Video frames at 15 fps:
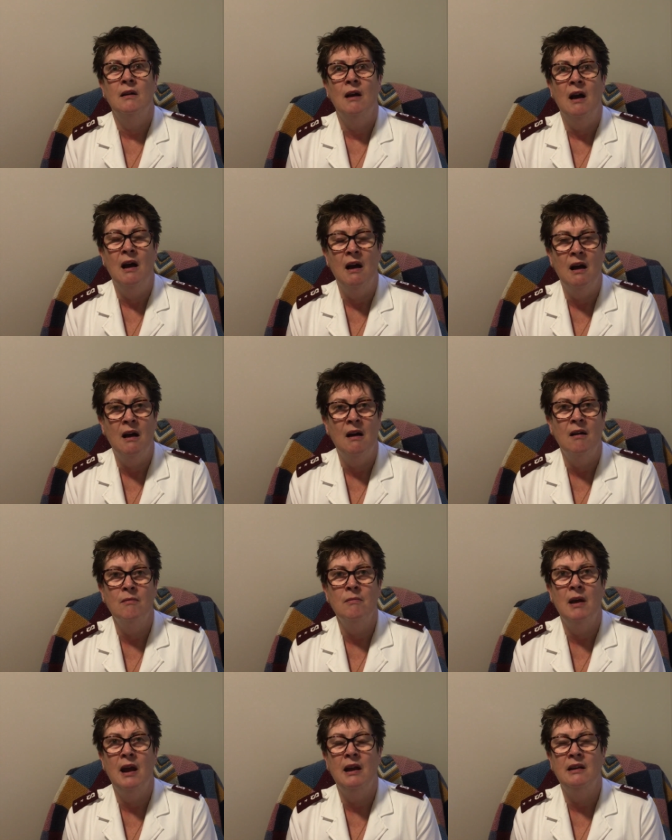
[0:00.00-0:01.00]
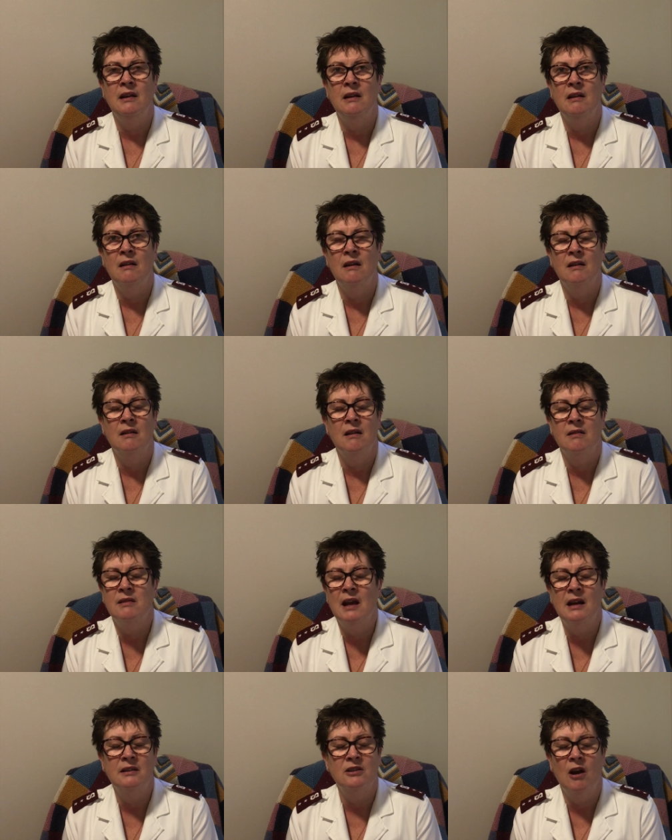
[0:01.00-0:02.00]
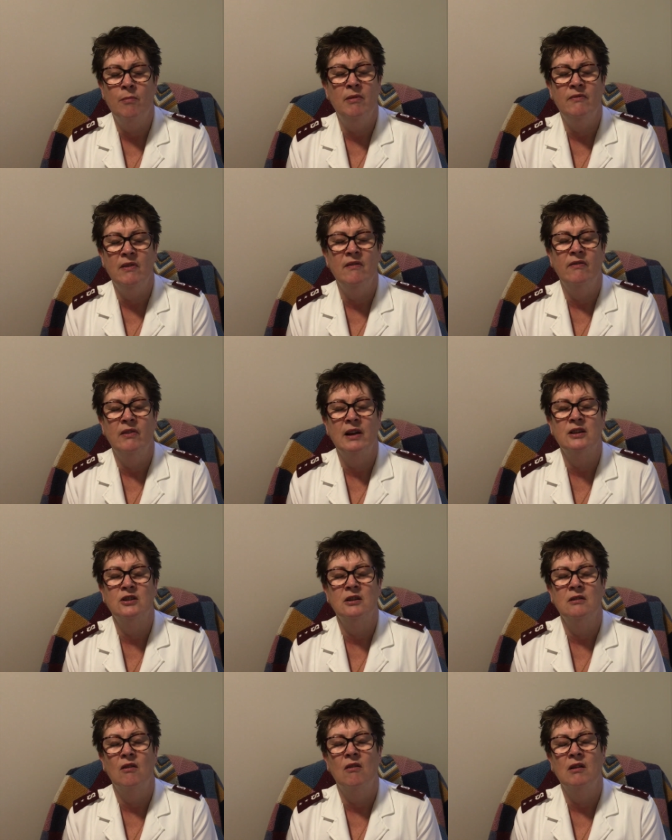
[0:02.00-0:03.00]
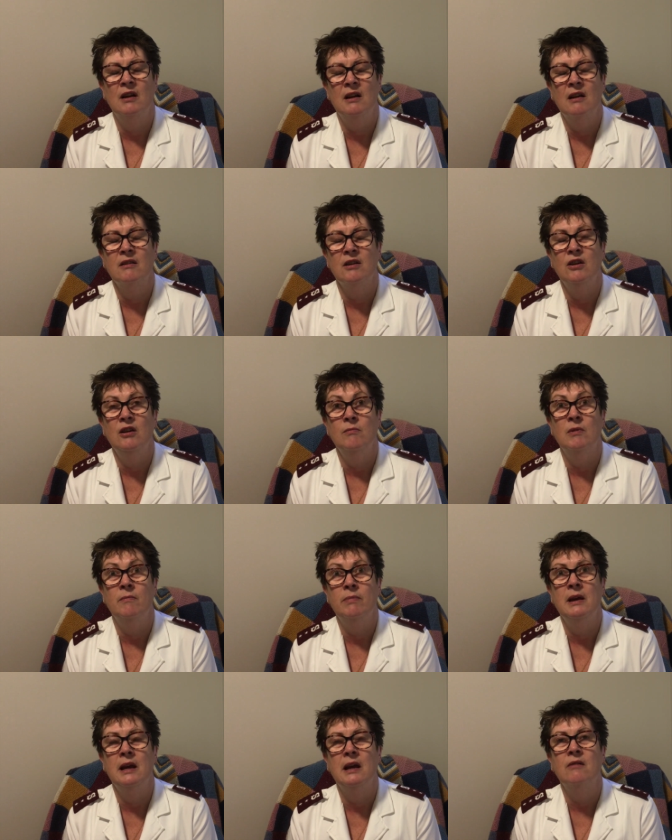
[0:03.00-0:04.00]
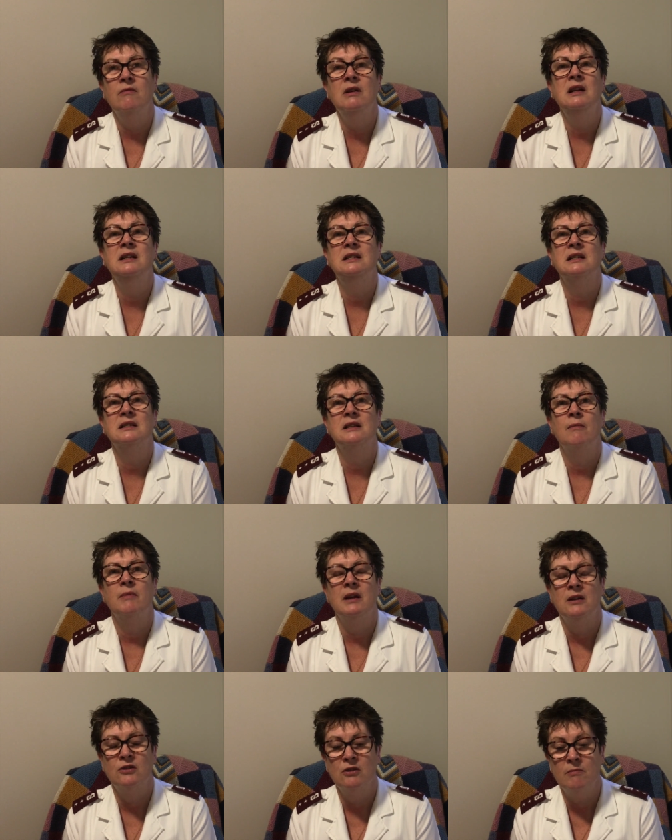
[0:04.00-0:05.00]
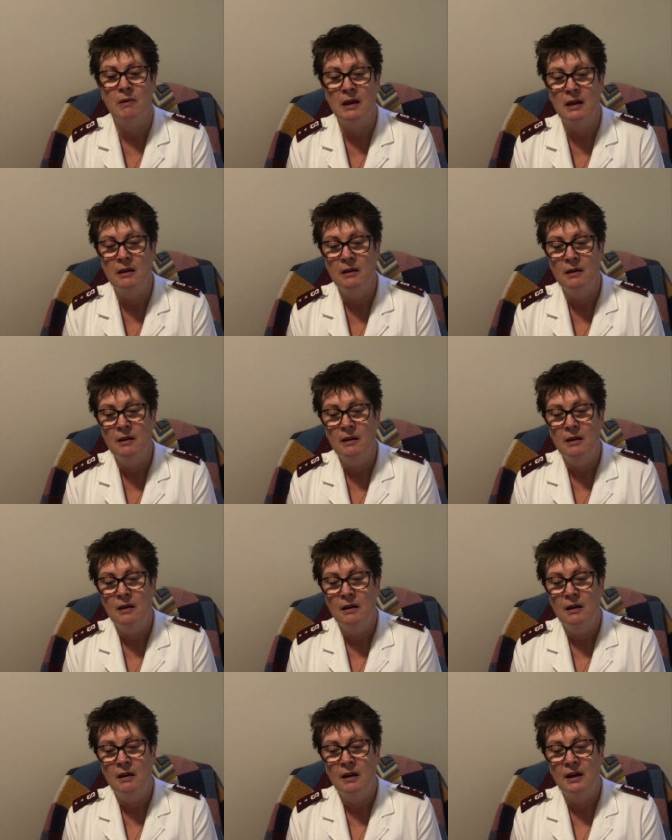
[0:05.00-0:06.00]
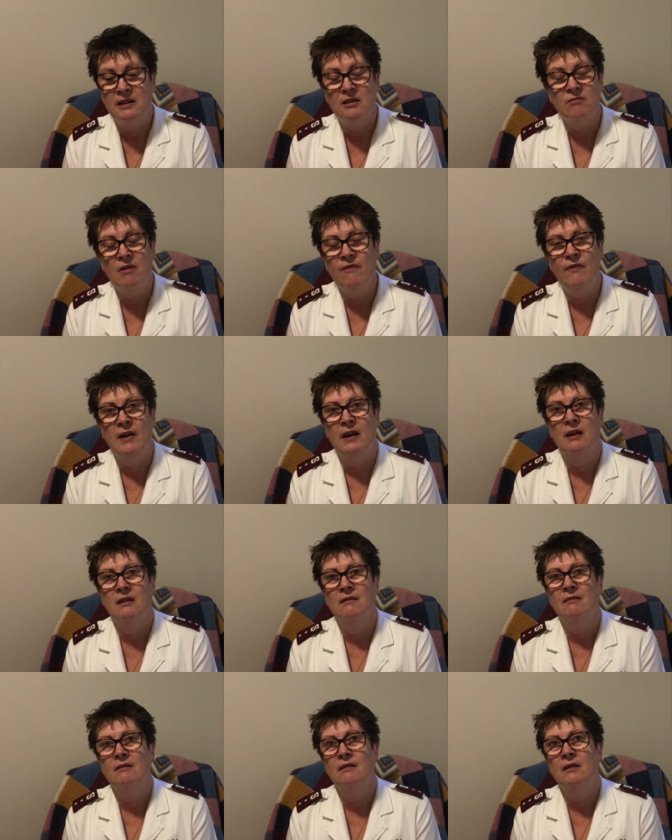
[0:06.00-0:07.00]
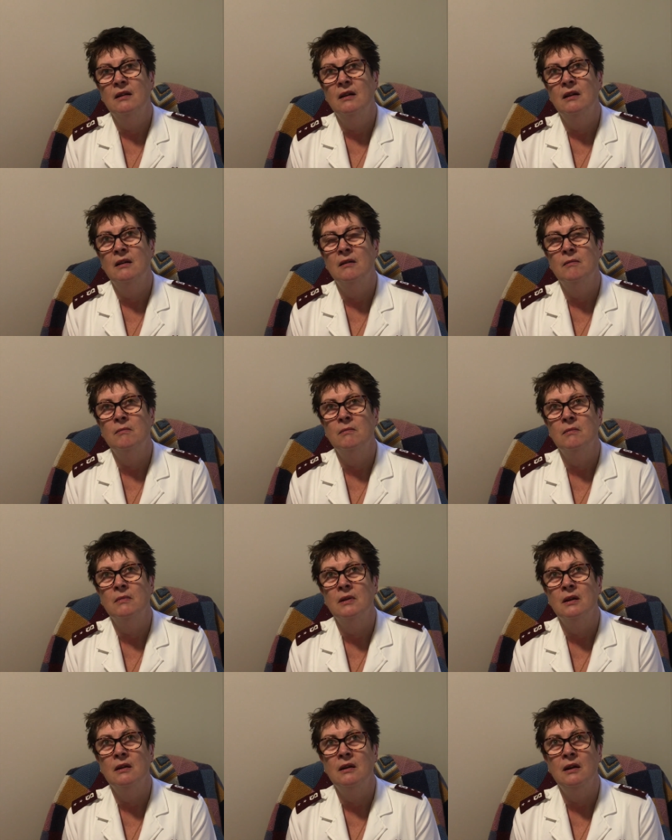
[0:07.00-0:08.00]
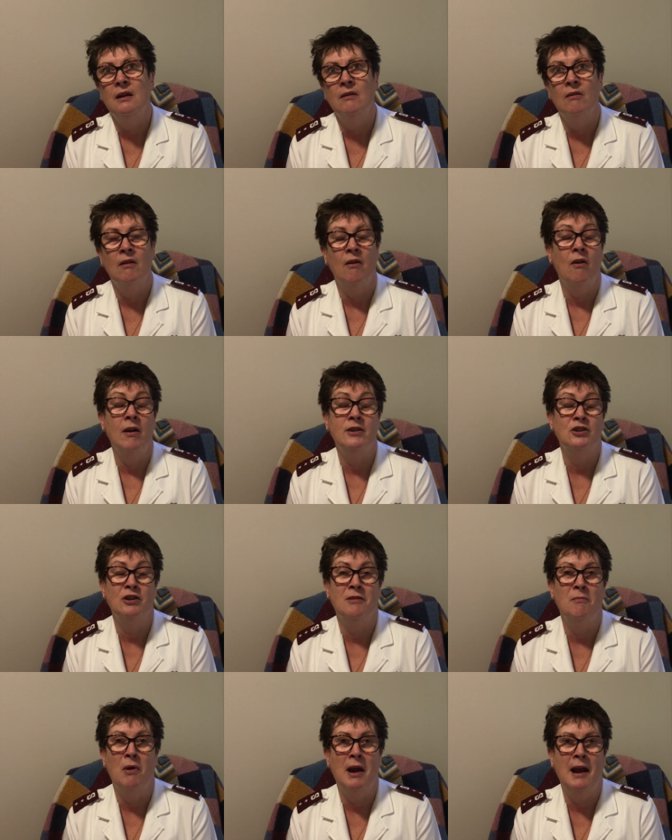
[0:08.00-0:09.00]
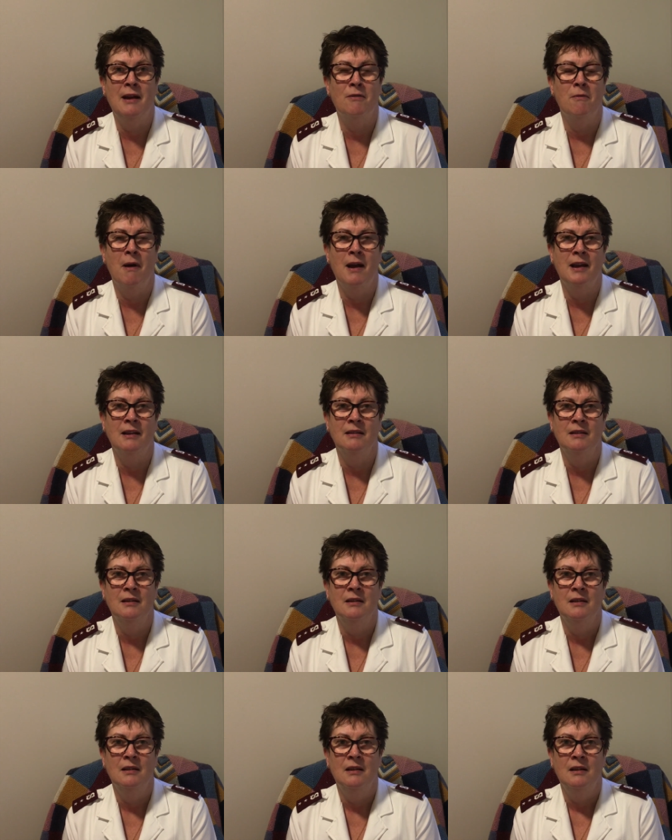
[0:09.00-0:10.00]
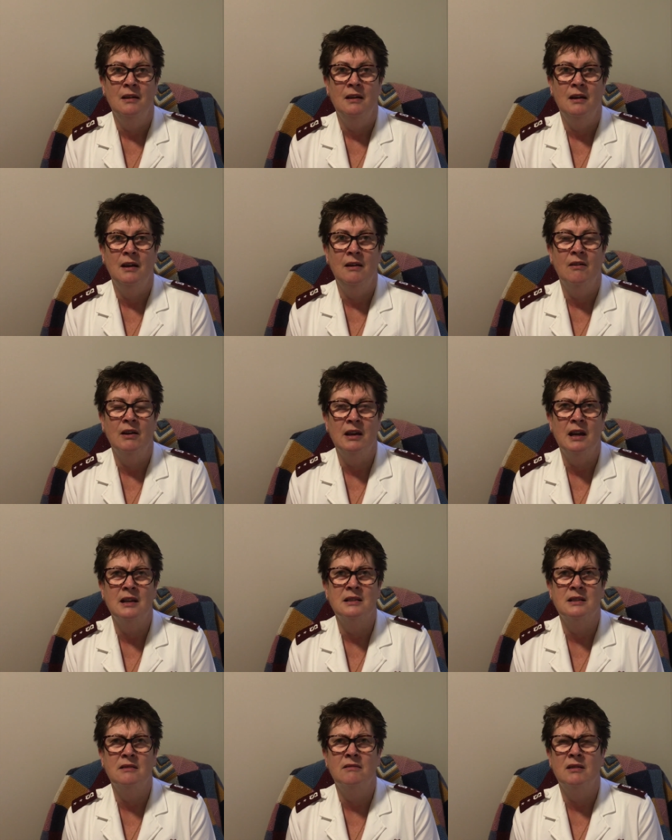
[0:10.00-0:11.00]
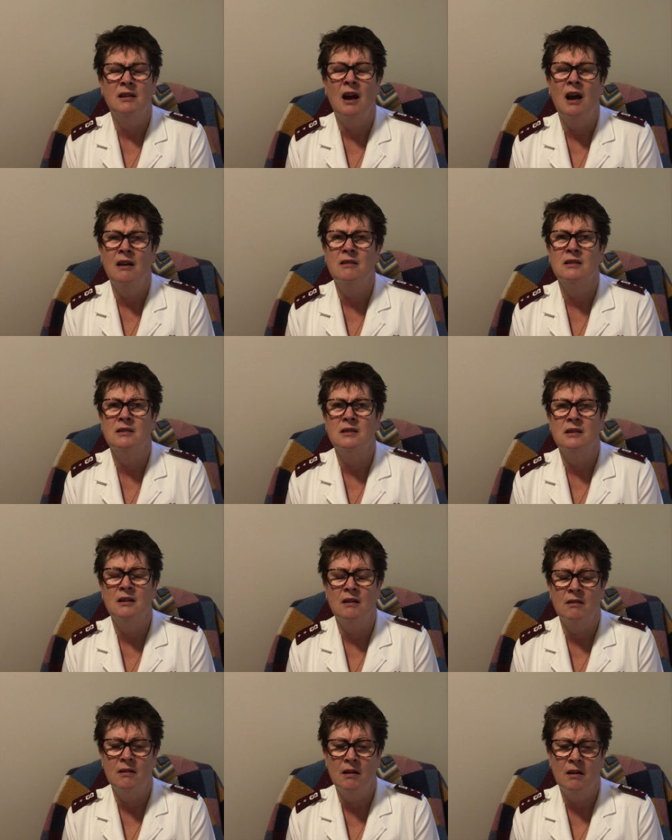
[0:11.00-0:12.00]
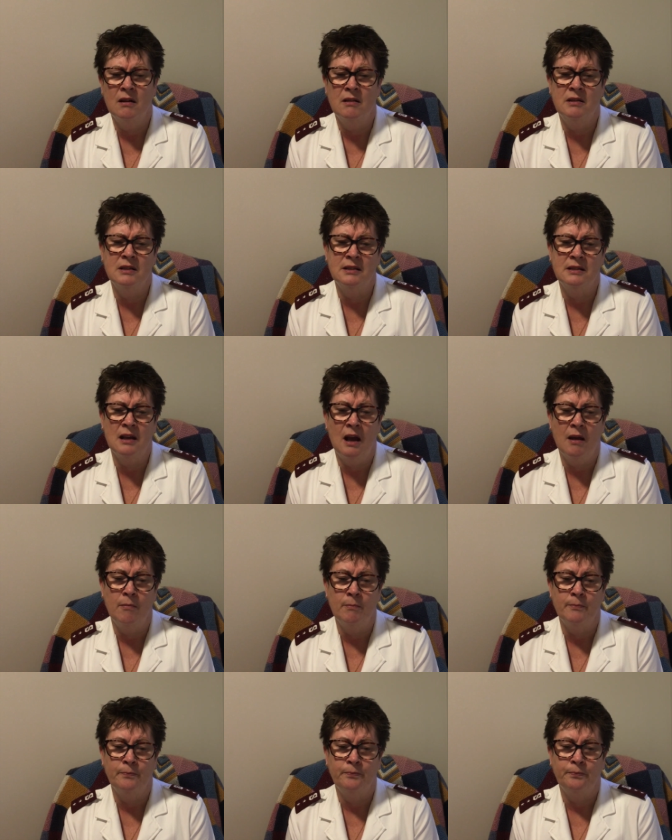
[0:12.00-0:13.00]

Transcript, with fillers: harm and it, uh, that type of infliction on another human being. It really does something to me. It's horrific. Um, and I, I turn my head away. And I guess there are others that are uh, the same.